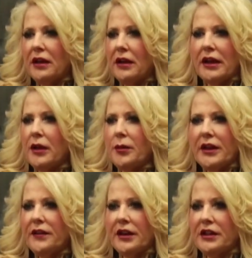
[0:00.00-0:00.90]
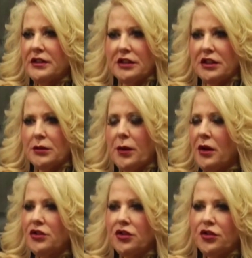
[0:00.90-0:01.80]
Anybody that is a
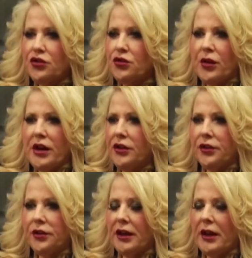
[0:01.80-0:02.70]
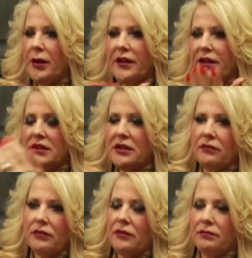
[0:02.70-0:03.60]
sponsor, trainer, anybody that's
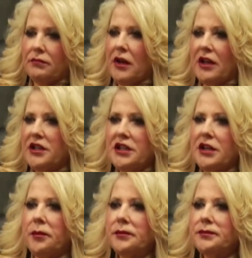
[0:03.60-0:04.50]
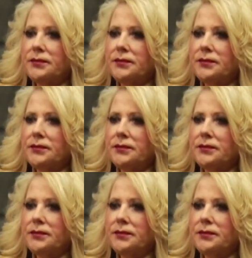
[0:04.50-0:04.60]
got a team.